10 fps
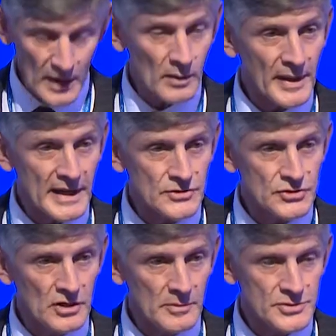well-paid
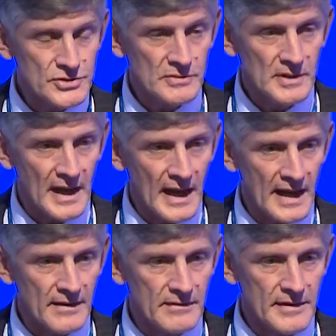jobs
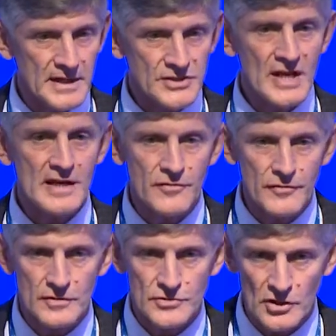and they're
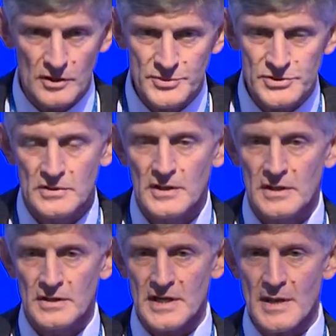safe jobs
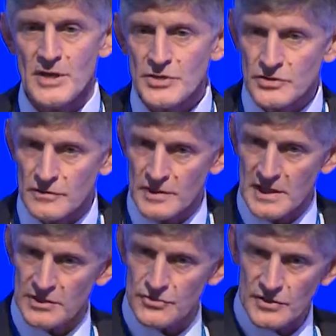the image of the
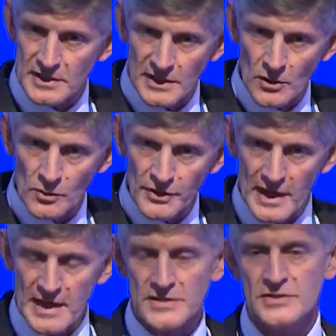industry in the old
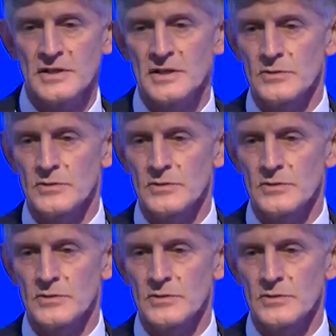days.